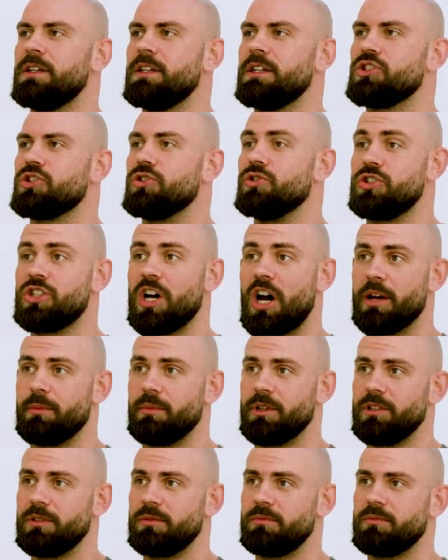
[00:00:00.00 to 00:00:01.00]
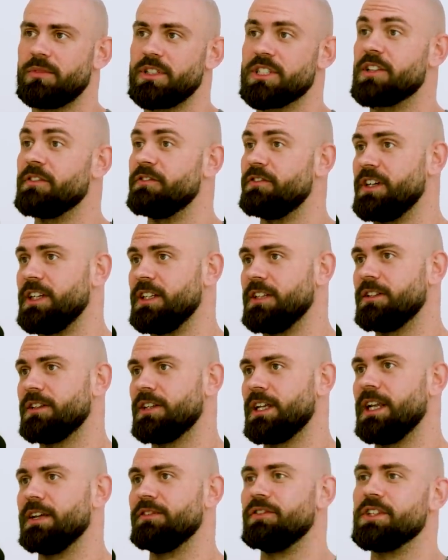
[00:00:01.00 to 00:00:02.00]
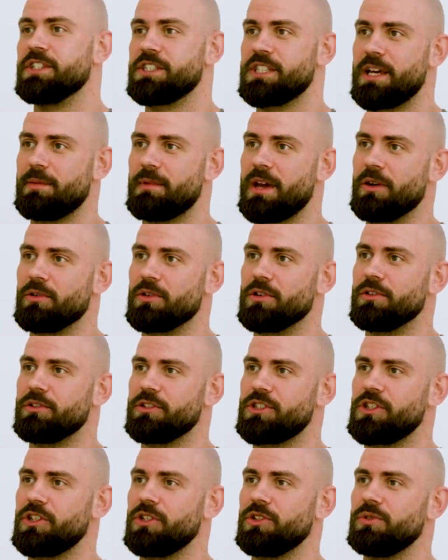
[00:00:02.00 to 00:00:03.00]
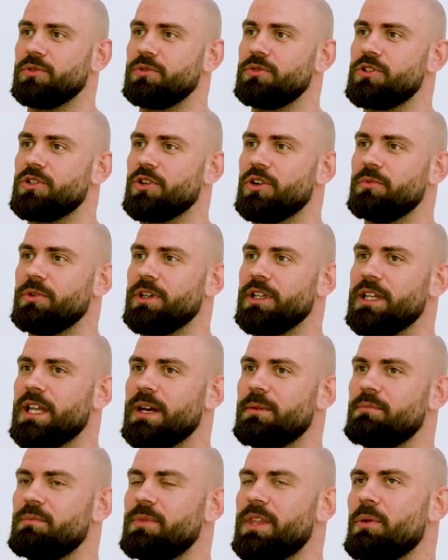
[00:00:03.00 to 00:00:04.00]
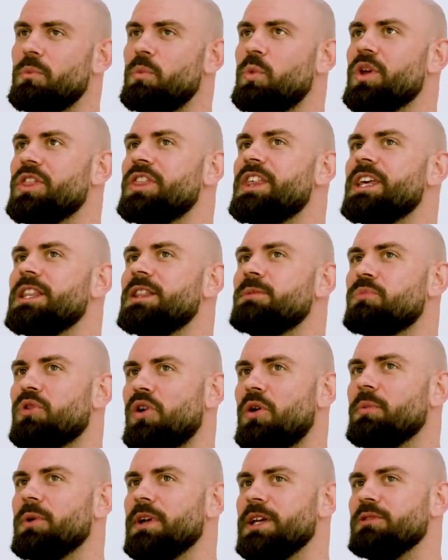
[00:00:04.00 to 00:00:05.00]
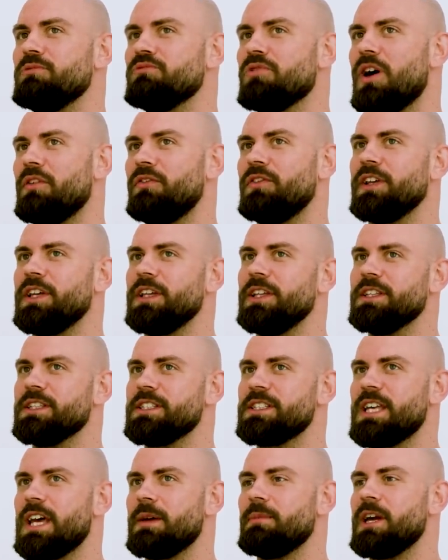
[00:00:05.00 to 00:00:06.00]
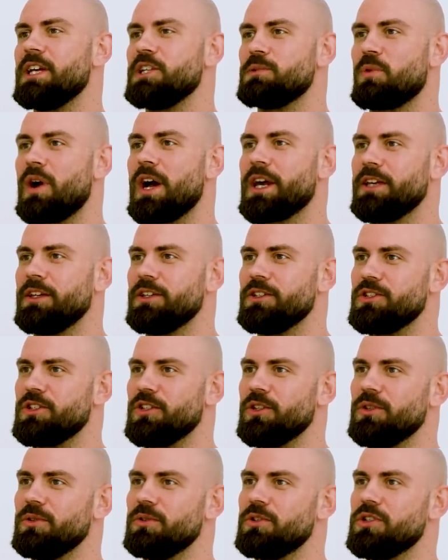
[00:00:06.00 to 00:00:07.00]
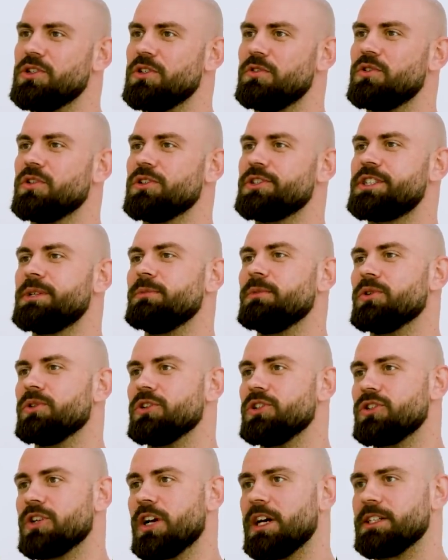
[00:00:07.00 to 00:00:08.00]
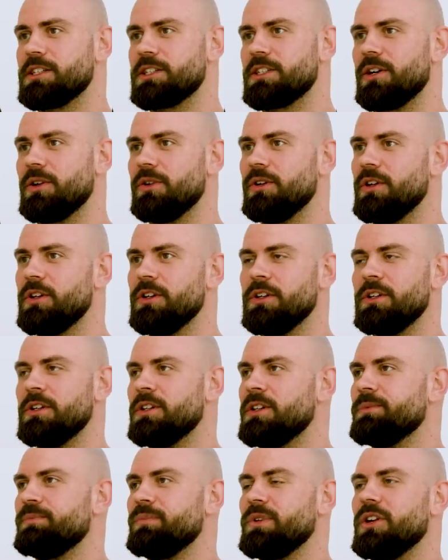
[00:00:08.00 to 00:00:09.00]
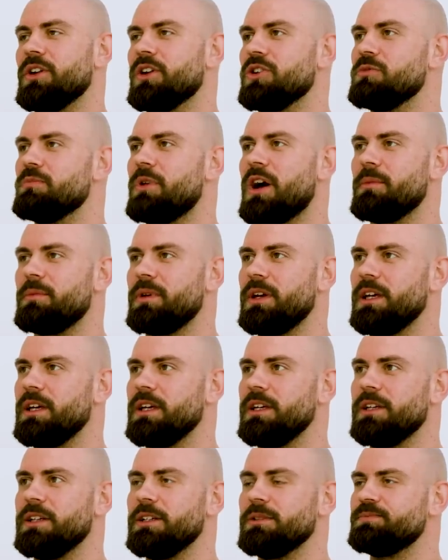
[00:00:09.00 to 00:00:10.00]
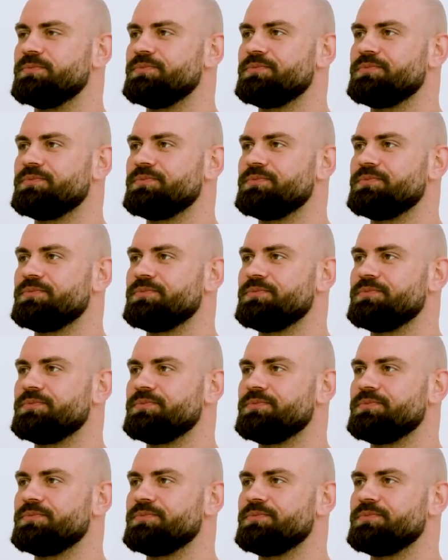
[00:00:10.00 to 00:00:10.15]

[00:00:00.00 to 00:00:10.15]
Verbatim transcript: it's good timing, it's convenient. They live in the same area as you. Do you know what I mean? They're they're within probably roughly the same age bracket as you because you've got similar interests. So, you know, you might be